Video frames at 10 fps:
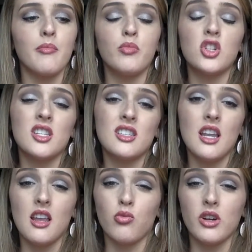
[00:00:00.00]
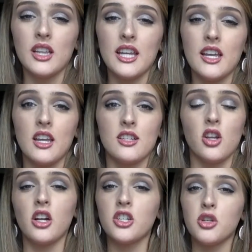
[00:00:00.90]
But just to really, as
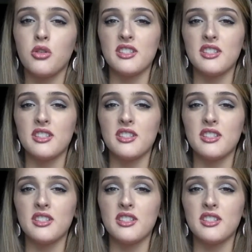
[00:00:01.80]
long as you use